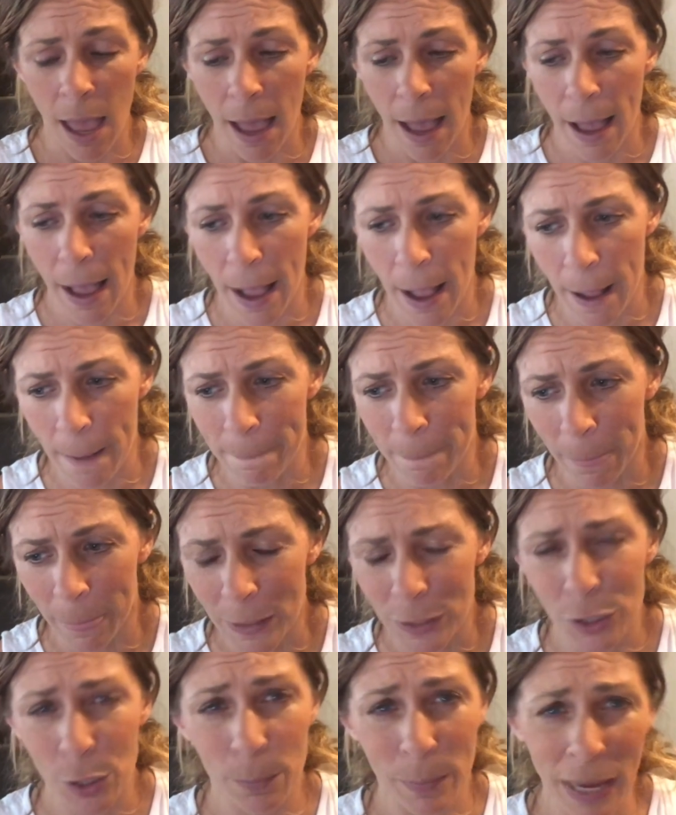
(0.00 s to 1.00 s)

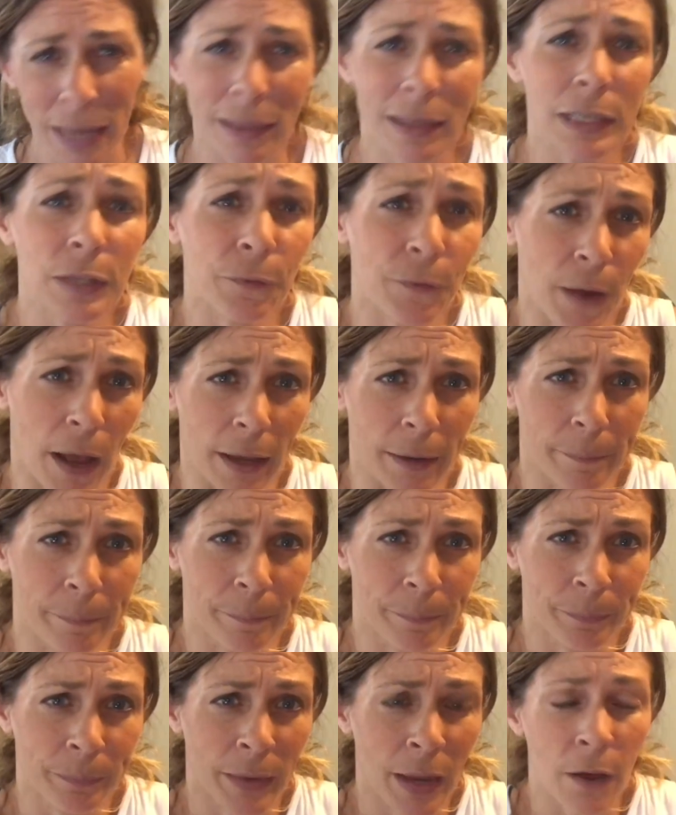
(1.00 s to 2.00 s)
So make this fun.
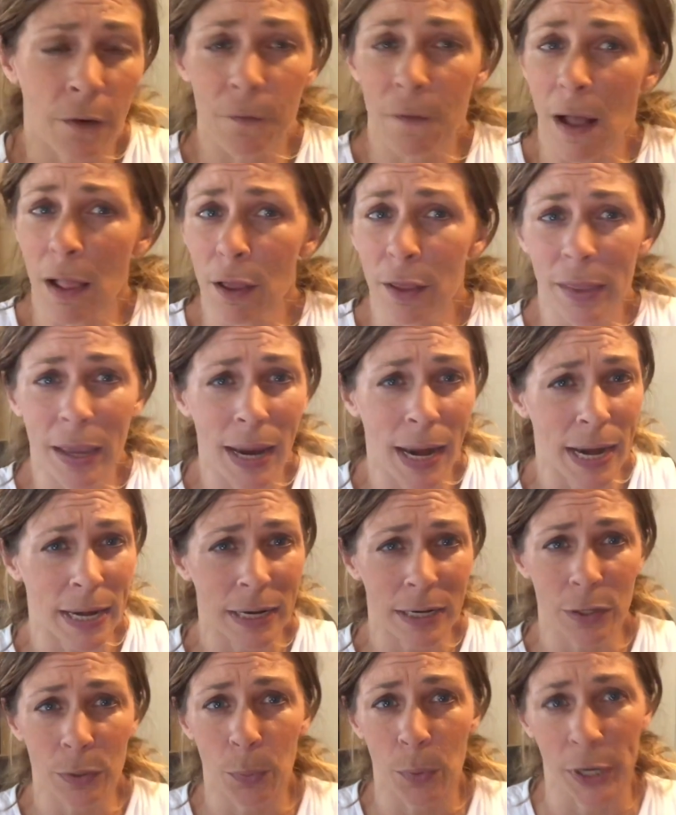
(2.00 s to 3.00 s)
Follow the
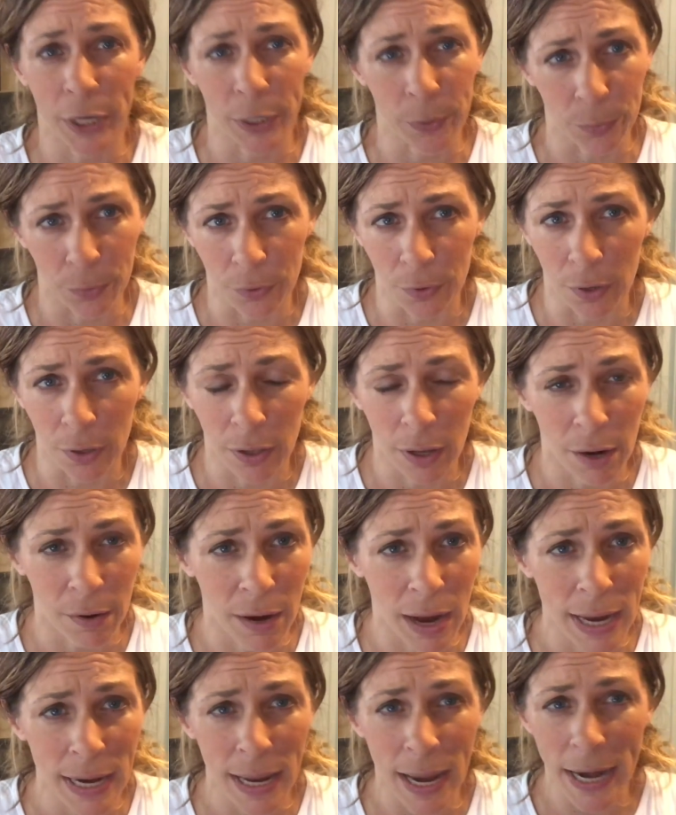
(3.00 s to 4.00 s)
80-20 rule, all
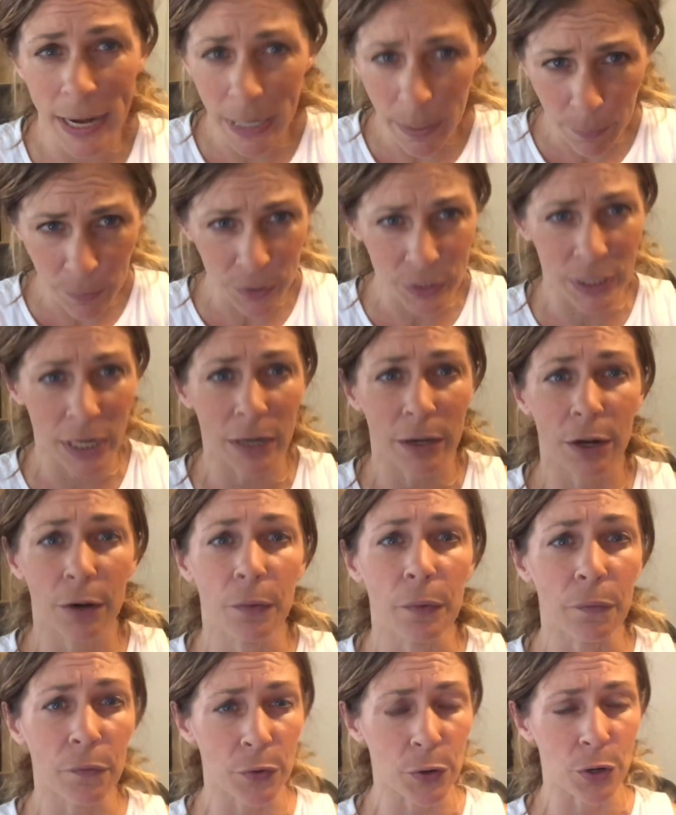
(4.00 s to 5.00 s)
right? 80% of your
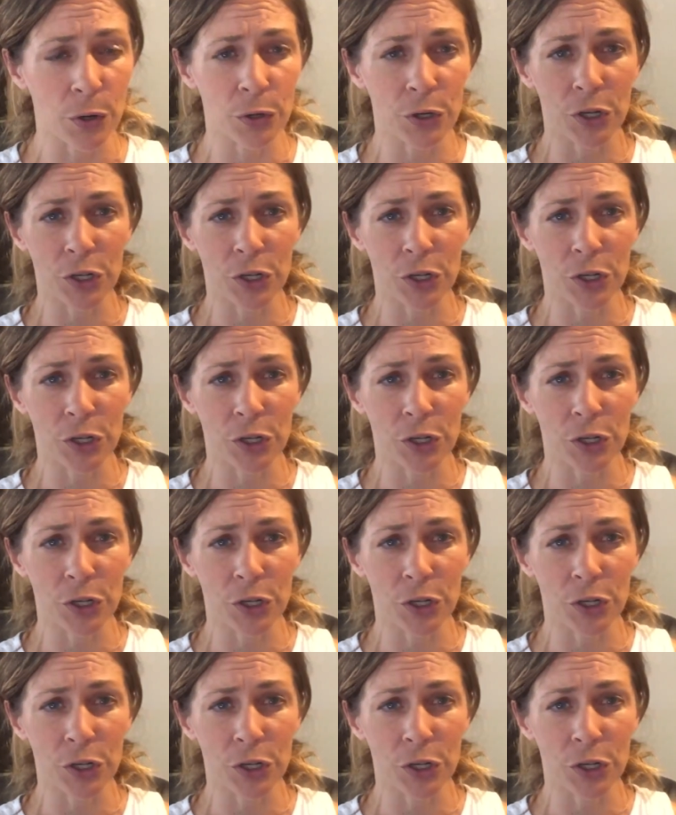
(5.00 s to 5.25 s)
food